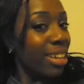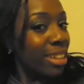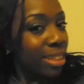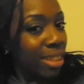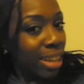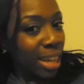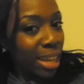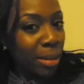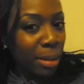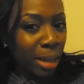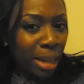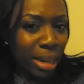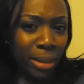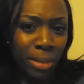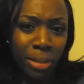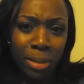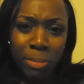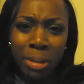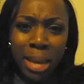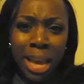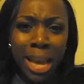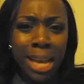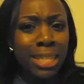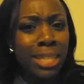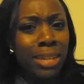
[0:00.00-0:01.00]
Like, I don't think
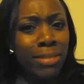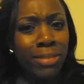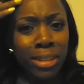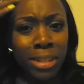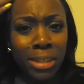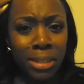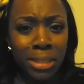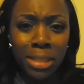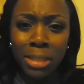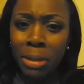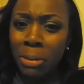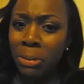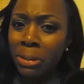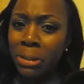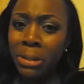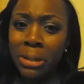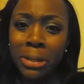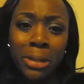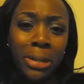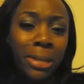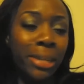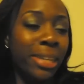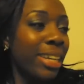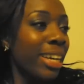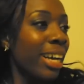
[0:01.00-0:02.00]
my hair's ever looked so
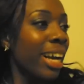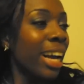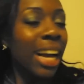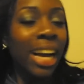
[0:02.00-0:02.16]
good.